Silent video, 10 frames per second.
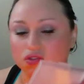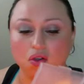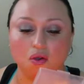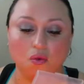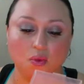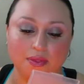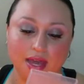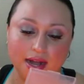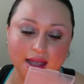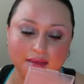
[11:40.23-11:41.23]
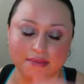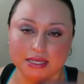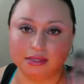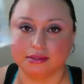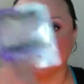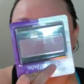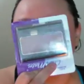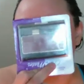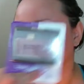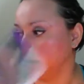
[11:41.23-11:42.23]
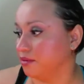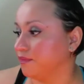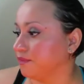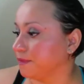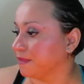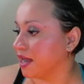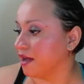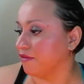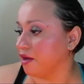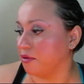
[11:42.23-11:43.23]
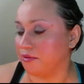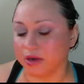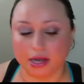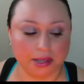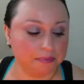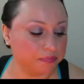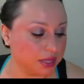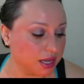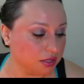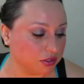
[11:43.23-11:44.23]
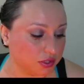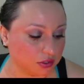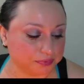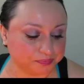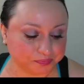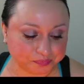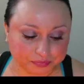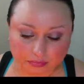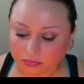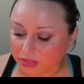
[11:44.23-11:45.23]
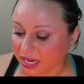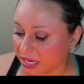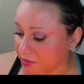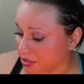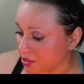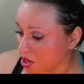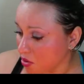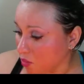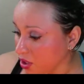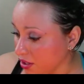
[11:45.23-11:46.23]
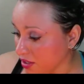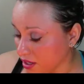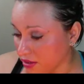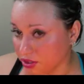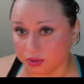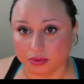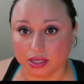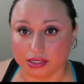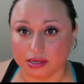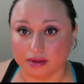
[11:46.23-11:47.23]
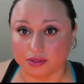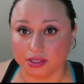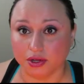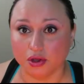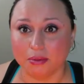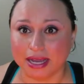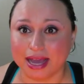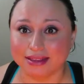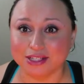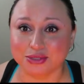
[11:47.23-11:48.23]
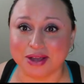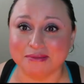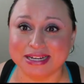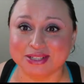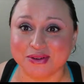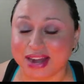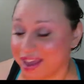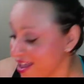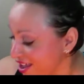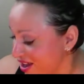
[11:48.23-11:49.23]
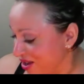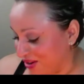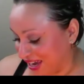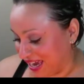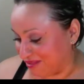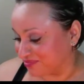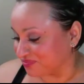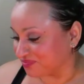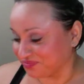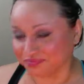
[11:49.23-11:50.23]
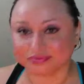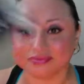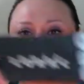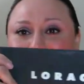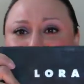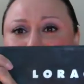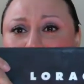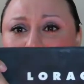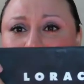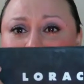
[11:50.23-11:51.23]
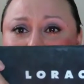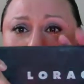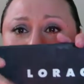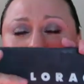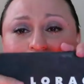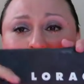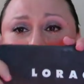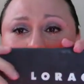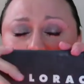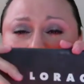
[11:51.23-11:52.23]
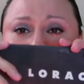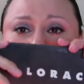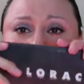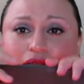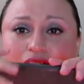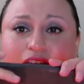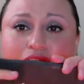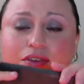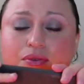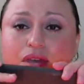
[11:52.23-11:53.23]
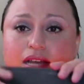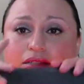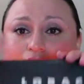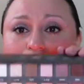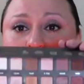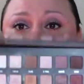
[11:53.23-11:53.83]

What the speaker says: So when that happens, I'm gonna have that one ready. So anyways, what are the other two things that I have to tell you? Oh my god, this is 12 minutes already. Okay, the Lorac Pro, I've already talked about this. If you guys